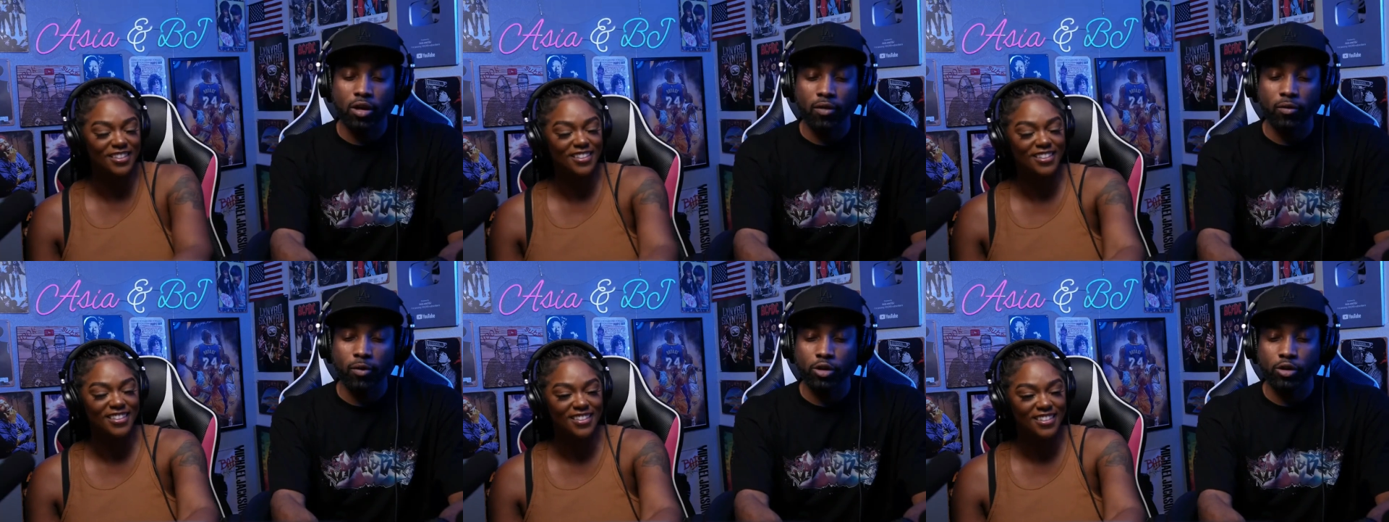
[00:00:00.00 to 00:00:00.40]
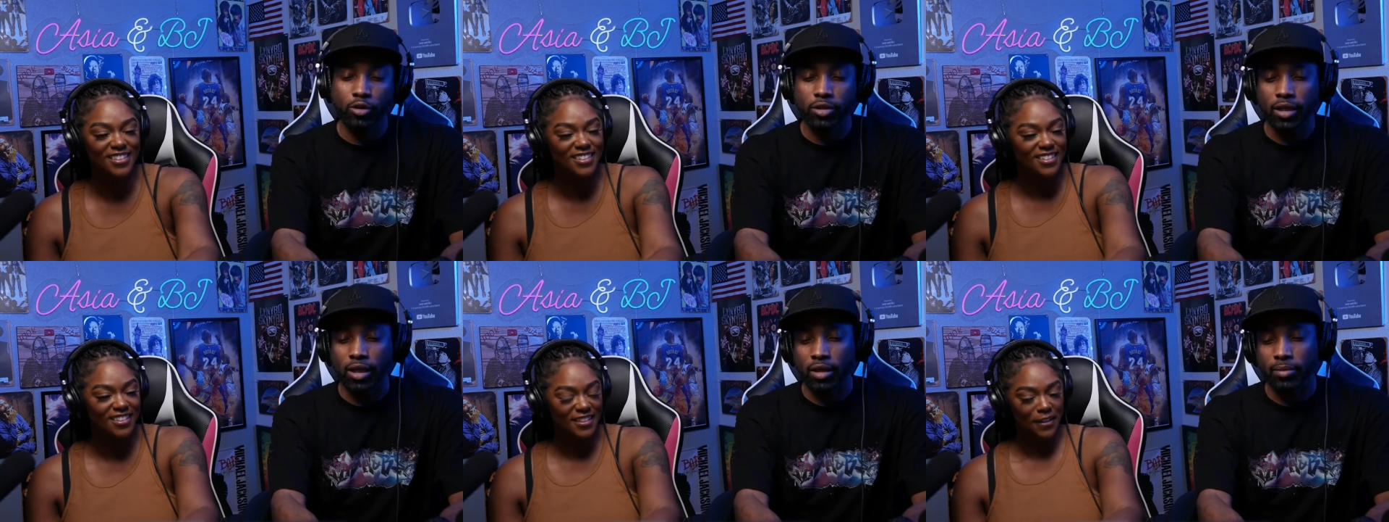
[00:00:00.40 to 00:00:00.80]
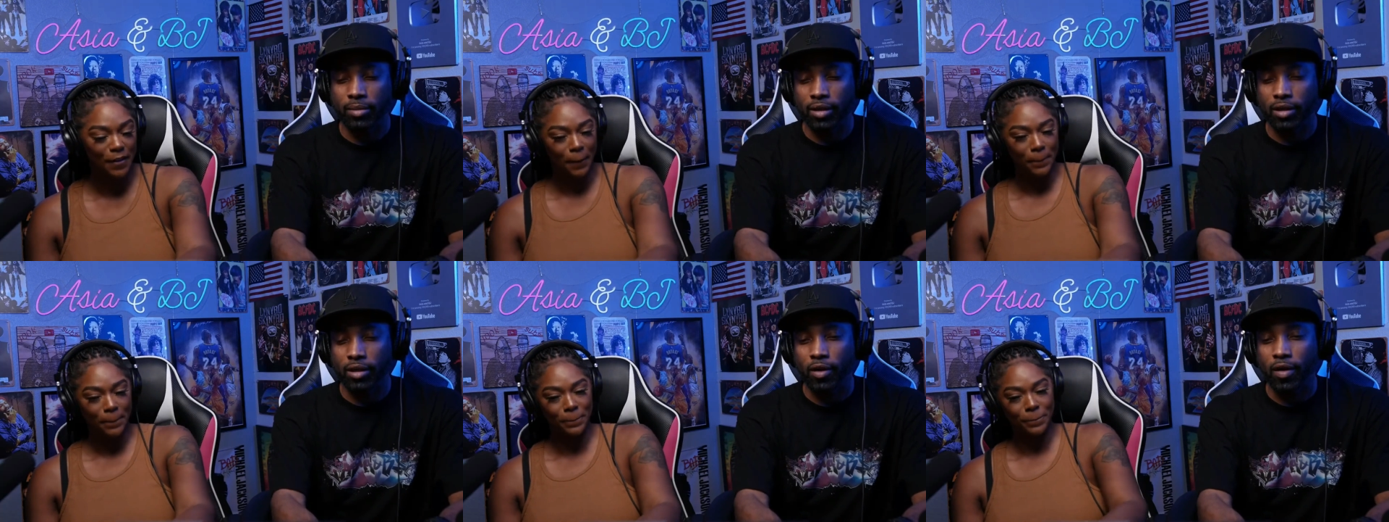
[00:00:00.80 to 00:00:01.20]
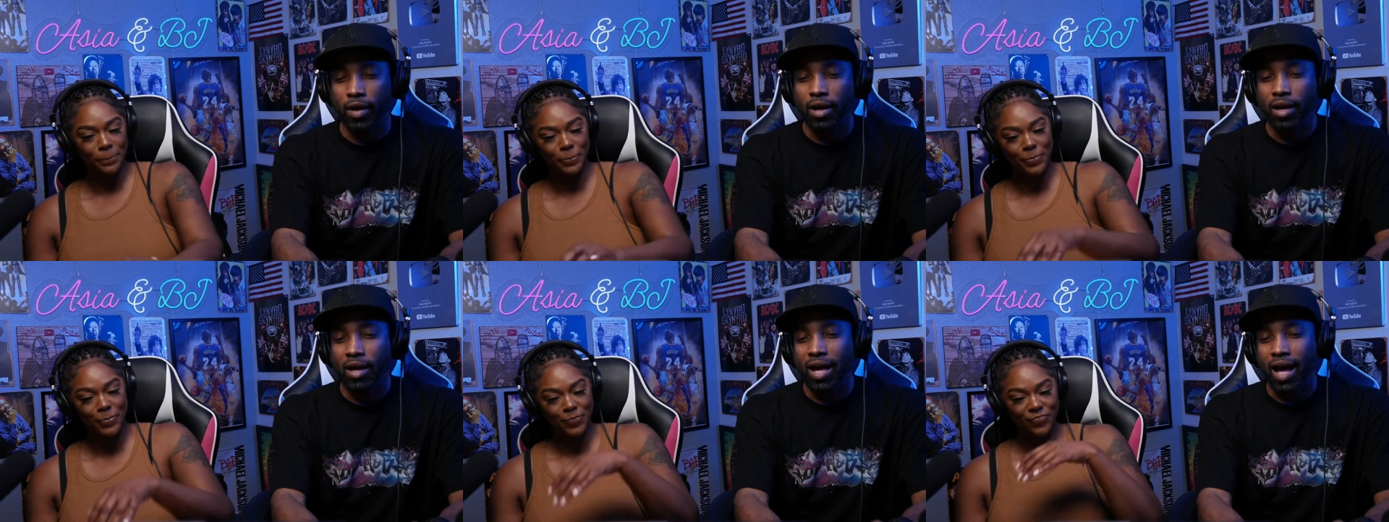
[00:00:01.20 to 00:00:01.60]
Speaker 1: what you were saying a minute ago,
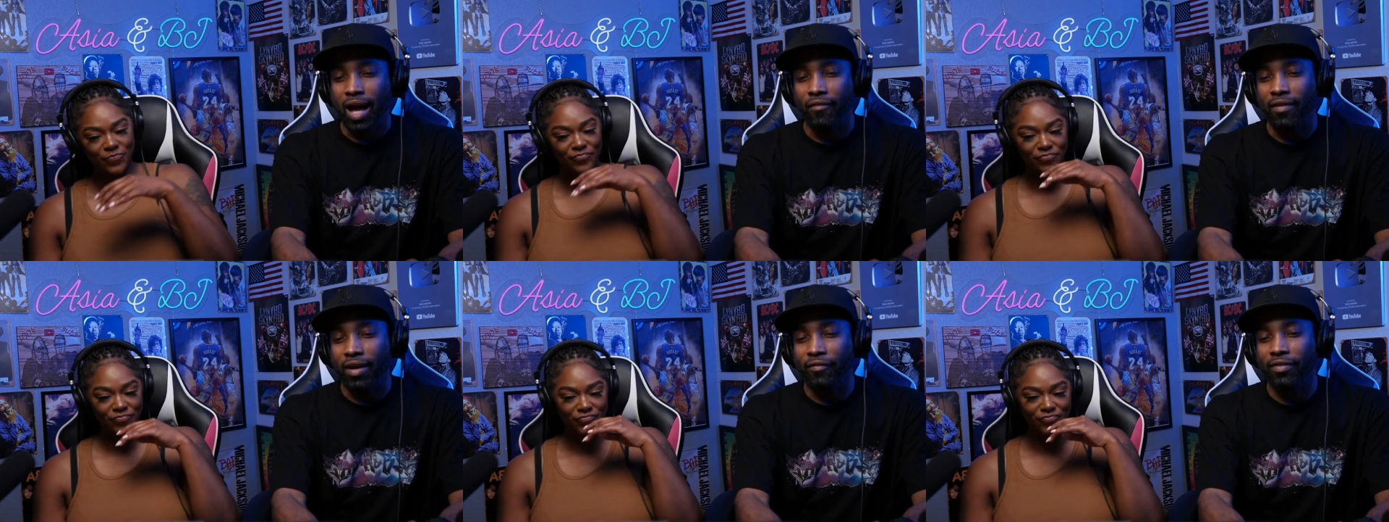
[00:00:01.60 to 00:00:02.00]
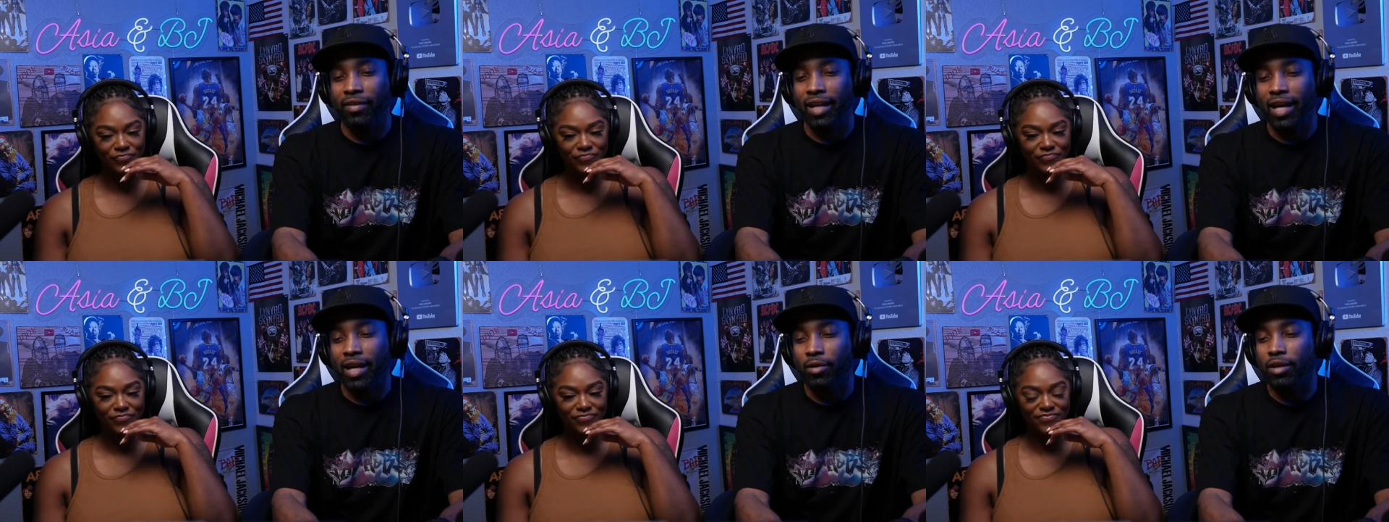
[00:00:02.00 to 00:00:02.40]
I, I feel like